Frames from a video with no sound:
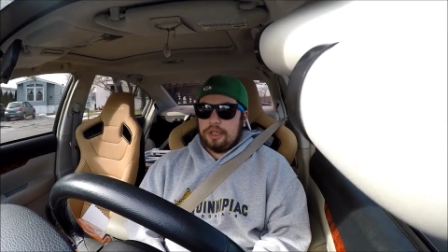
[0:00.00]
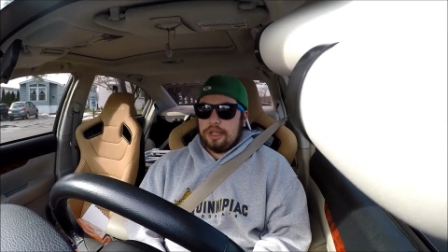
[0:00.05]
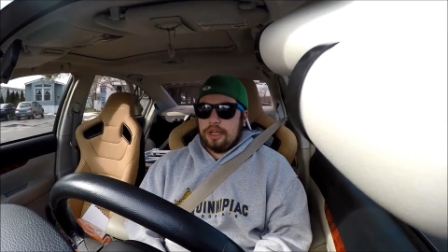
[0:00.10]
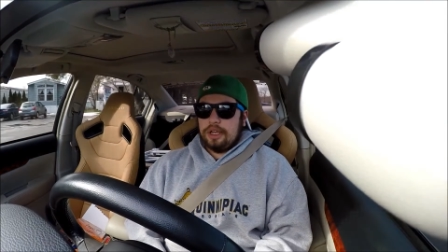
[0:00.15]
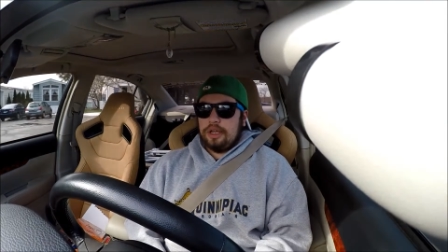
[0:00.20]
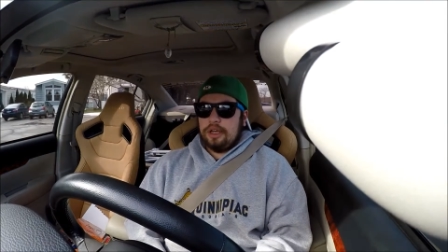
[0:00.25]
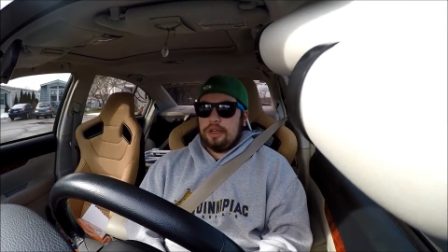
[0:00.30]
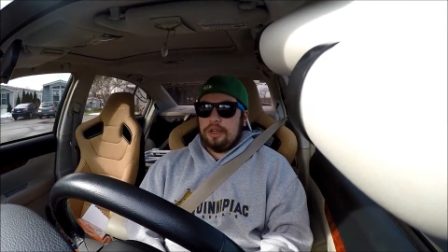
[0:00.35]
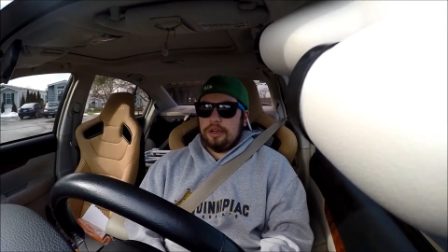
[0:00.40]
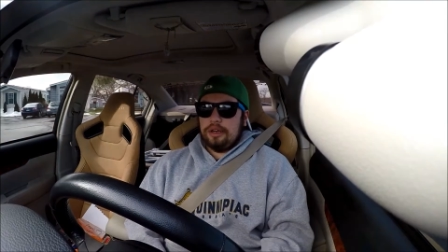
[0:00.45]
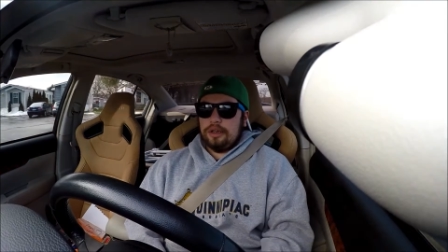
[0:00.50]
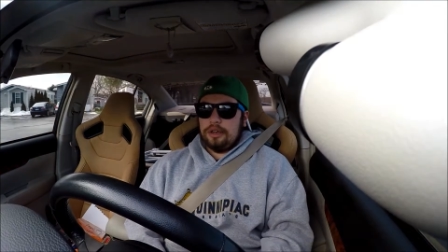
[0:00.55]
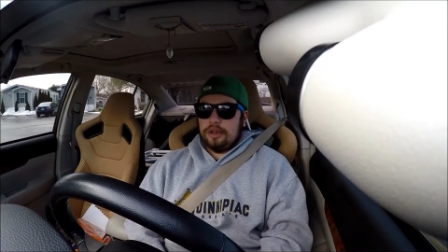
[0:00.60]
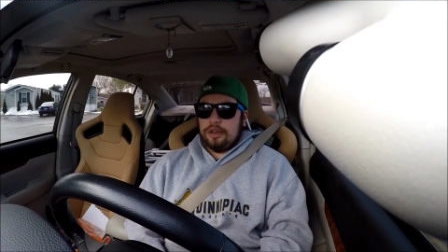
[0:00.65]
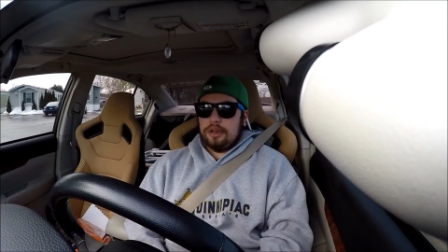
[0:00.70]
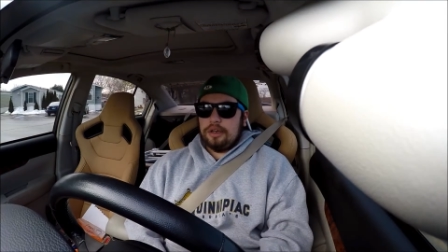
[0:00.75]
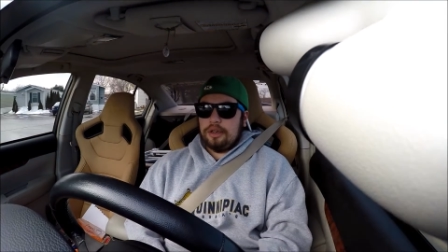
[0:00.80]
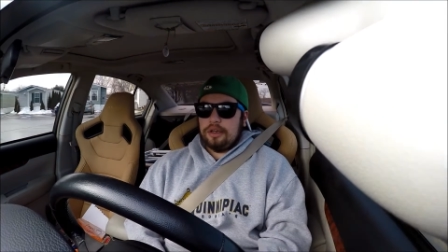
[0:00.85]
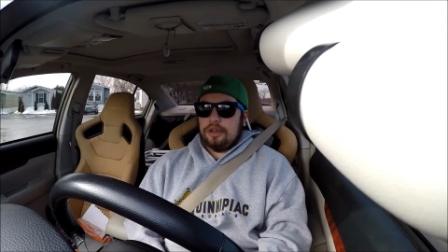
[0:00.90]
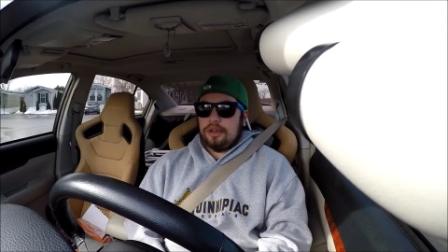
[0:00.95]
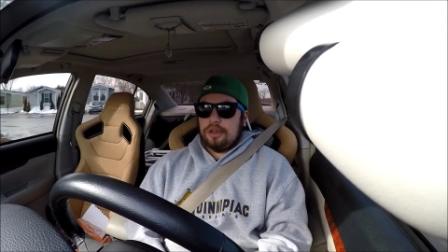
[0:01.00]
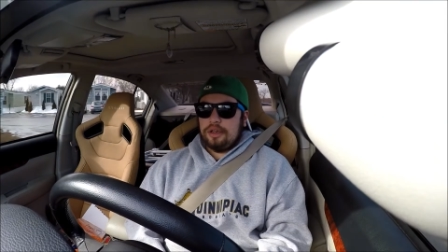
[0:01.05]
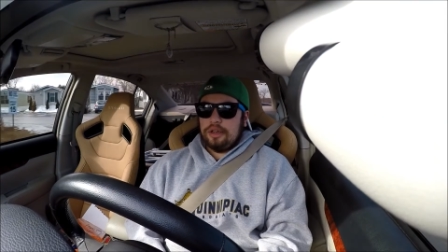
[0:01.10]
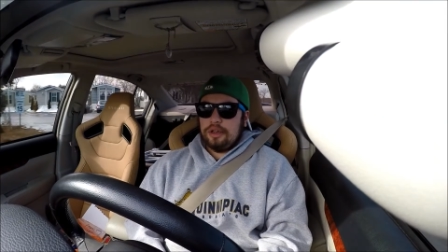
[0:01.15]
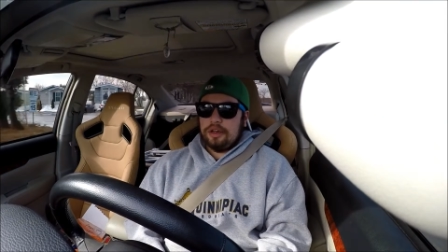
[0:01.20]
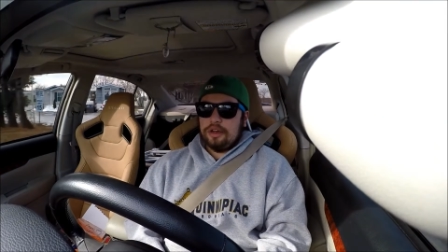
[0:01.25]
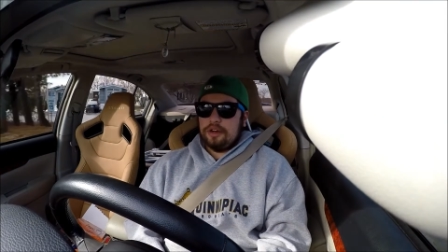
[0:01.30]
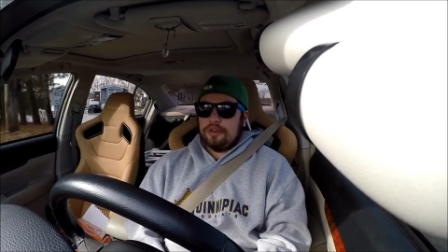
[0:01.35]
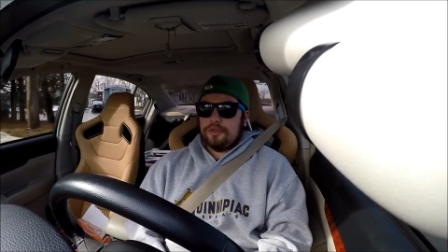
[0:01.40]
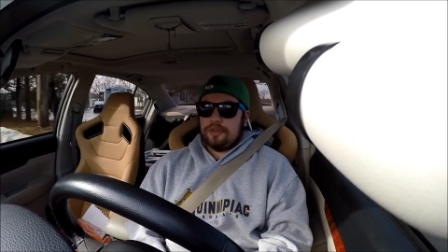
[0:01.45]
And
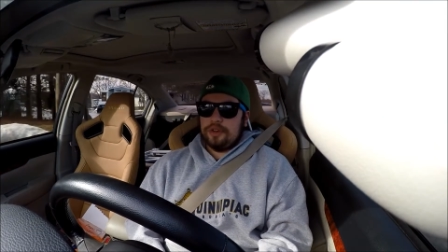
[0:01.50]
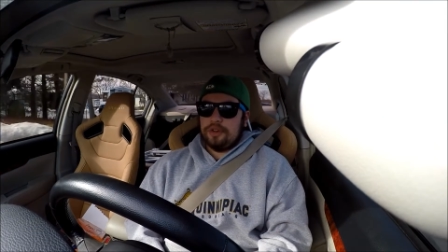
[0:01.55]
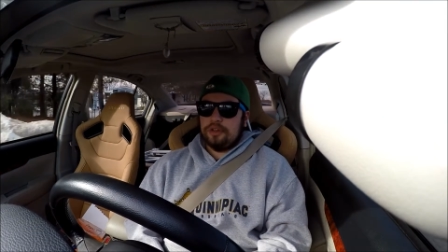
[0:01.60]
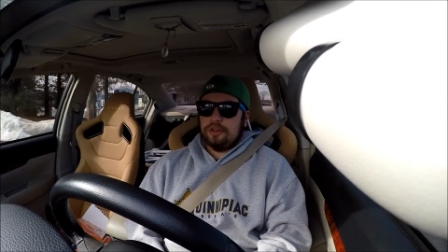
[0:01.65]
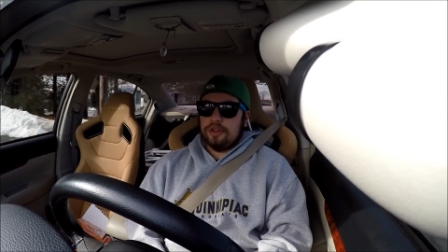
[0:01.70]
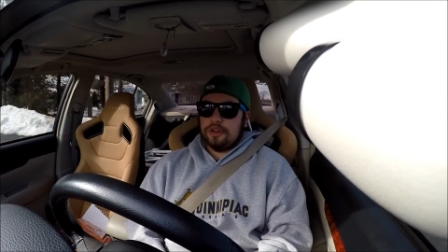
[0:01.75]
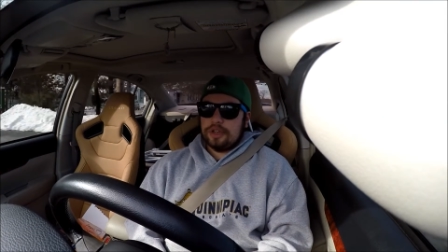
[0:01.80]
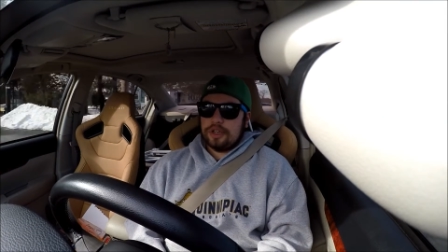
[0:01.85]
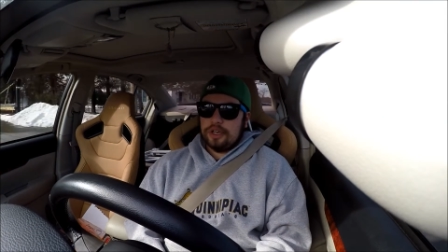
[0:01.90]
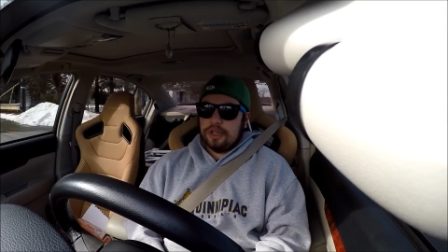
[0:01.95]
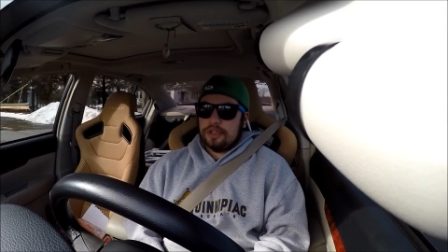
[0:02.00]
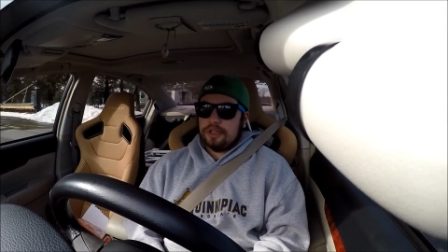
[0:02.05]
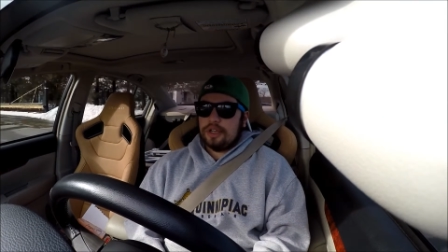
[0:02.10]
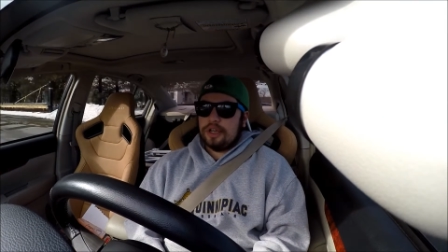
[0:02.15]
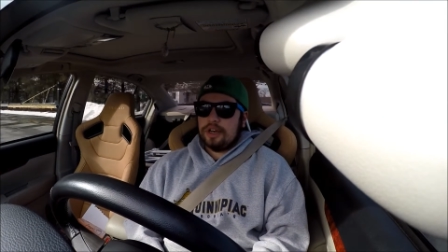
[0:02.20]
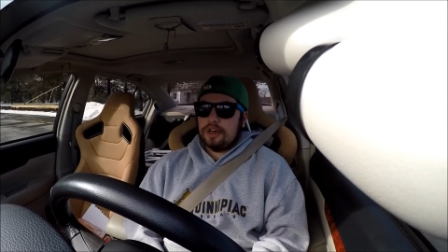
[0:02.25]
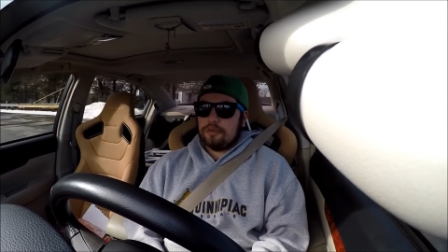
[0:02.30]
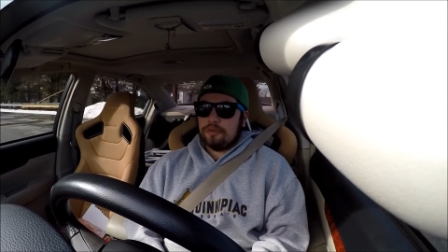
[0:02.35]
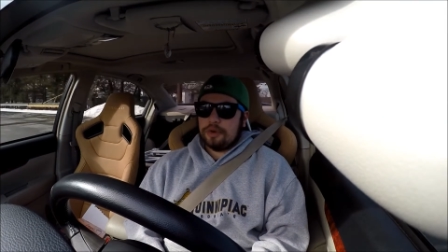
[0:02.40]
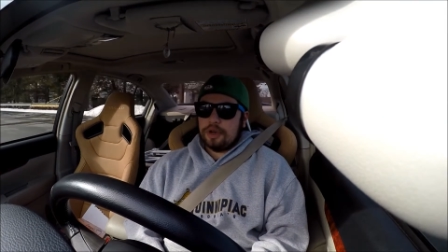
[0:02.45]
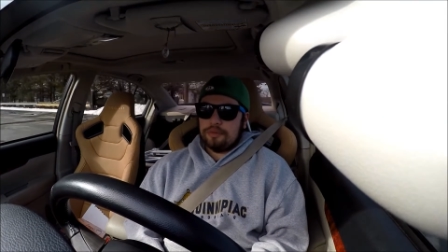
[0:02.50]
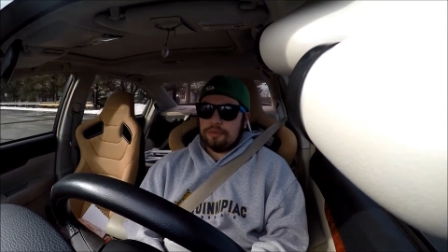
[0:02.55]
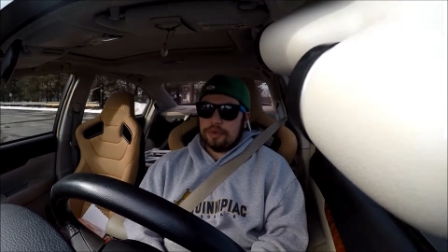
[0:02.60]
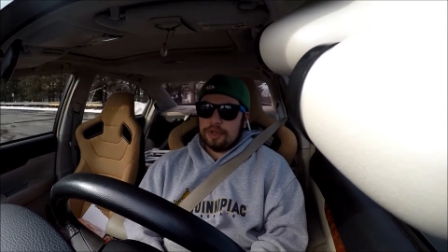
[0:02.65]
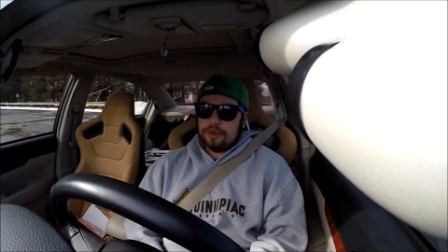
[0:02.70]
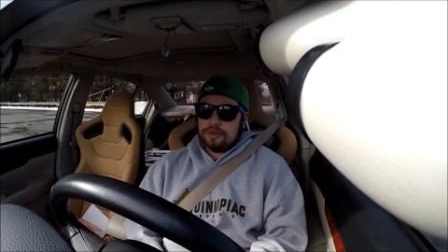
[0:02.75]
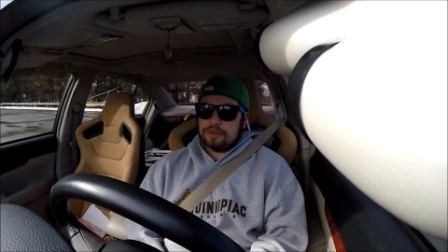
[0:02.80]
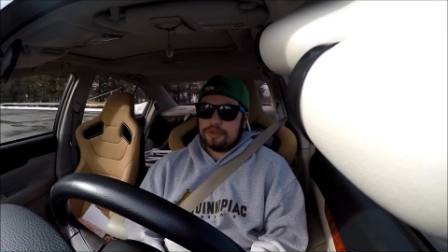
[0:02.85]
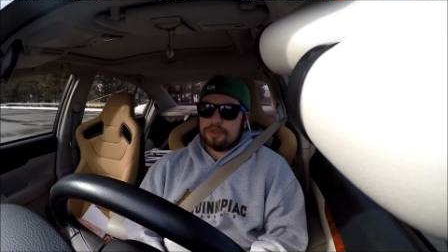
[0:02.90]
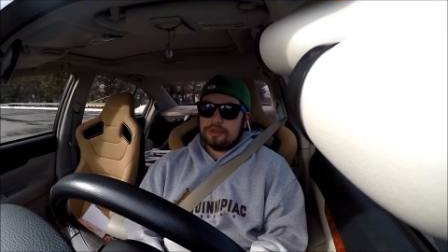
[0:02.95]
you know, if you're looking into getting
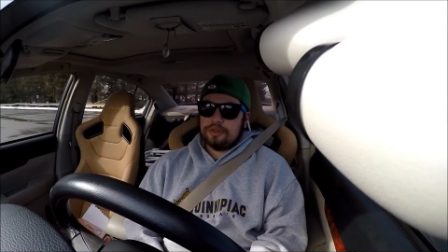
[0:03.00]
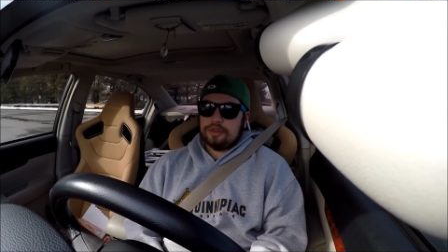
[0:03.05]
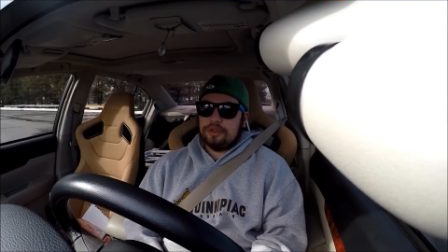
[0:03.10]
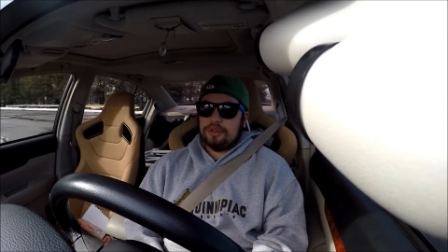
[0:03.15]
Brembos,